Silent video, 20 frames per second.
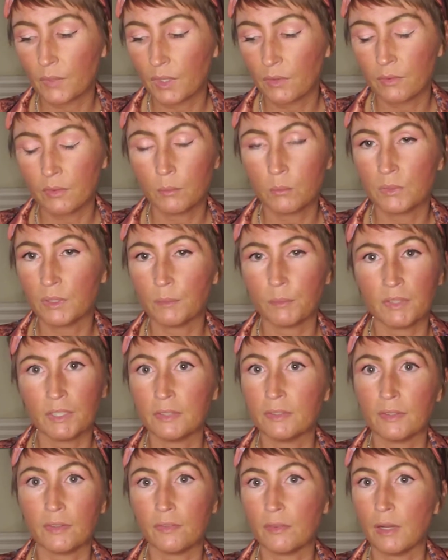Sometimes
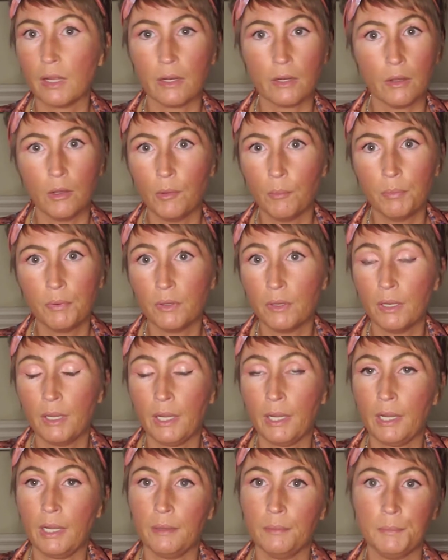that does not help.
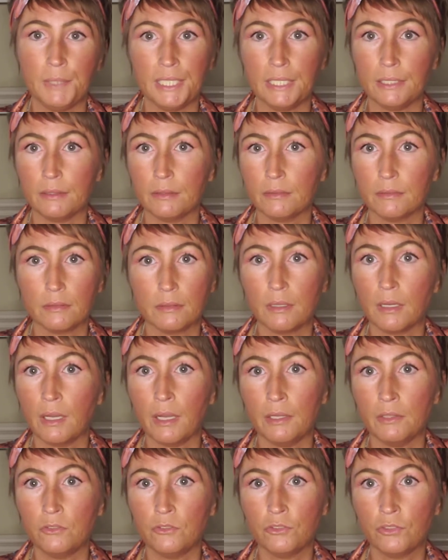I mean,
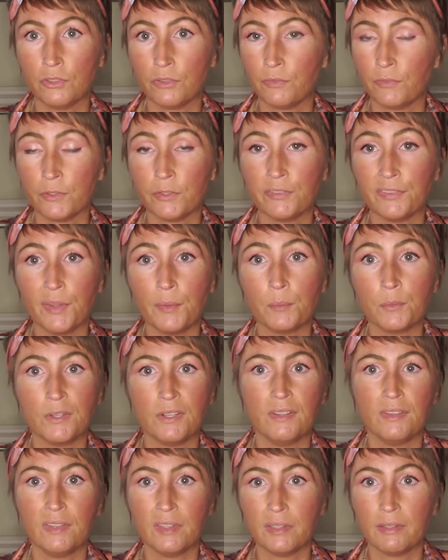I just, for some
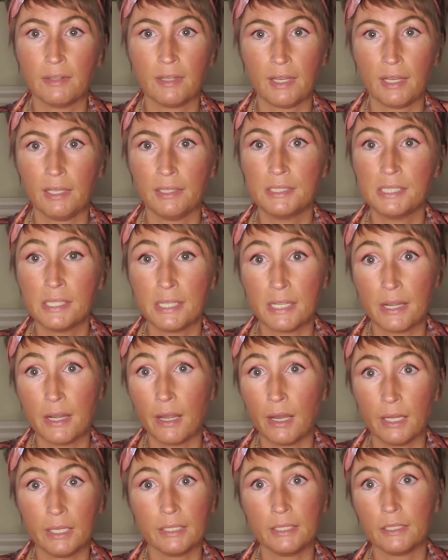reason, I
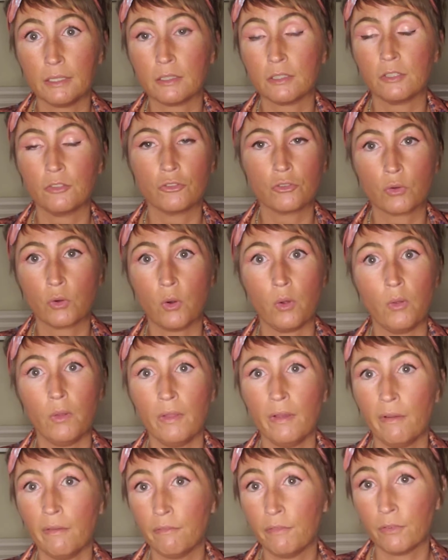cannot get
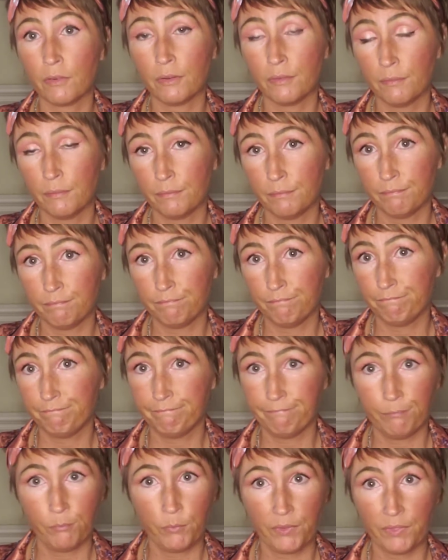control
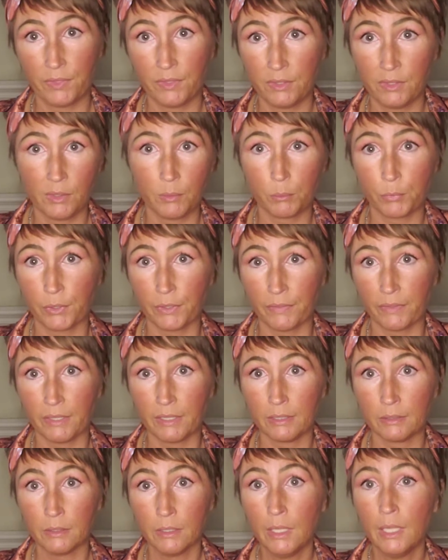with the deep
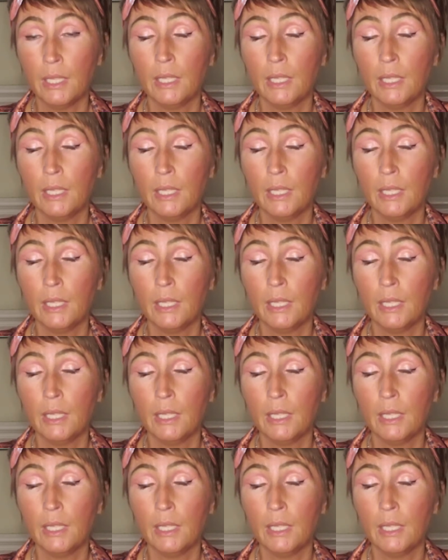breathing.